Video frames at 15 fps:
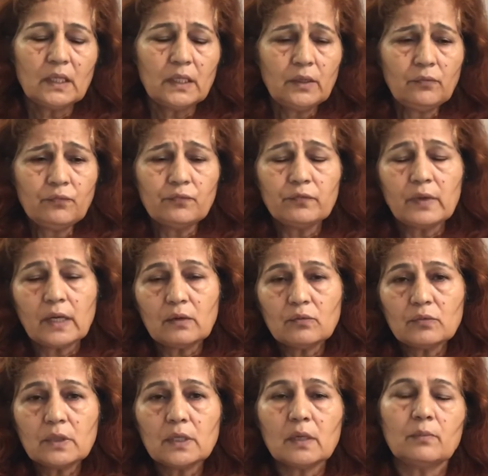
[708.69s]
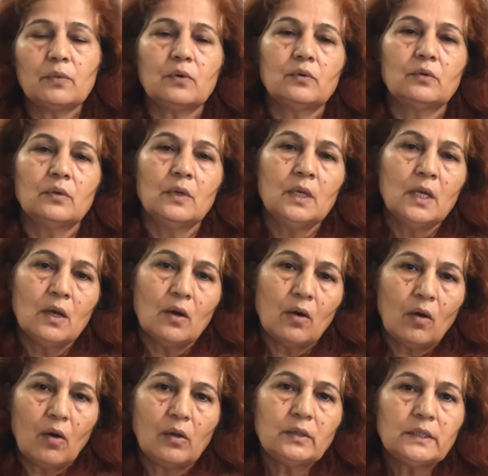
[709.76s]
If we are looking upon
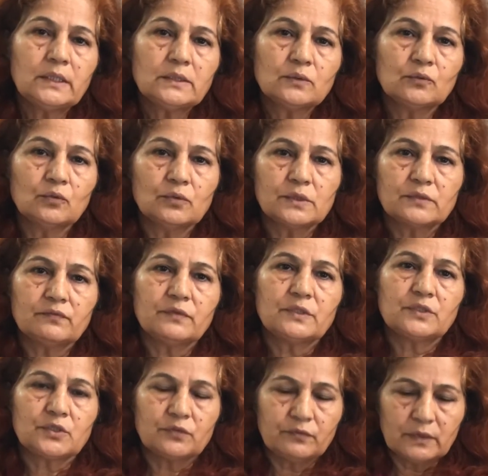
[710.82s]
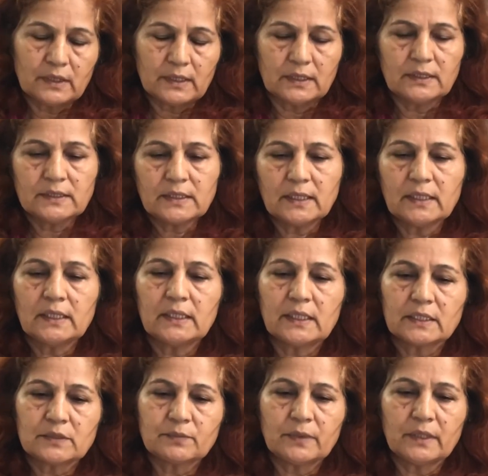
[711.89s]
all these goals which we have recently
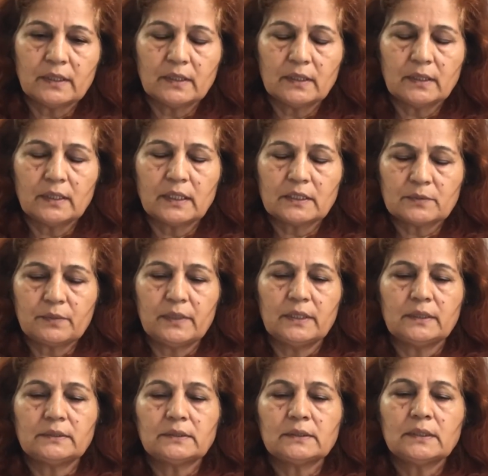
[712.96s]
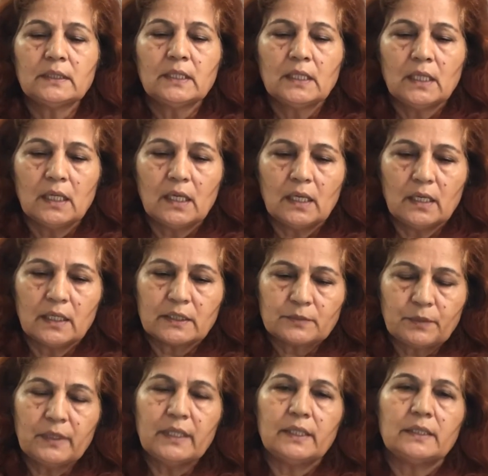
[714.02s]
explained,
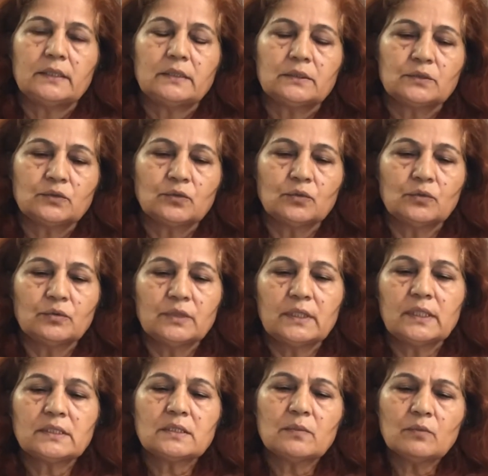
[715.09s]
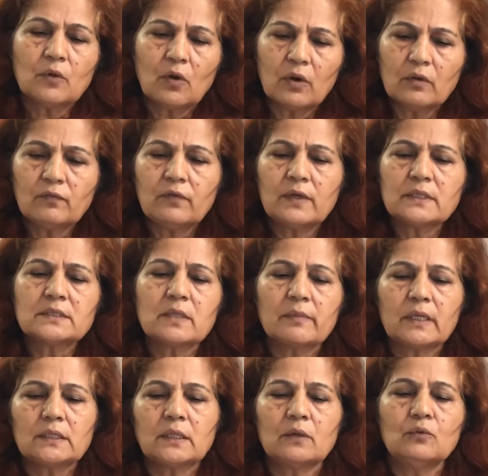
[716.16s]
so there are some conflicts
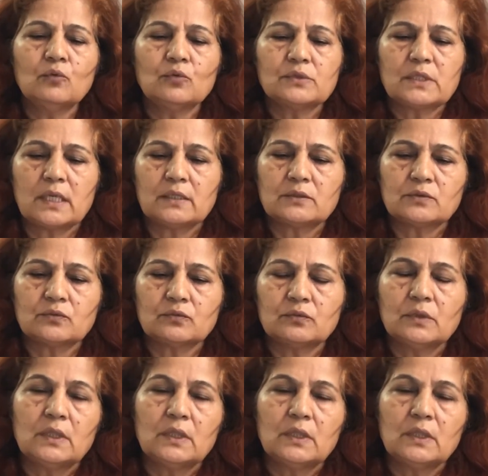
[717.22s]
among the goals also.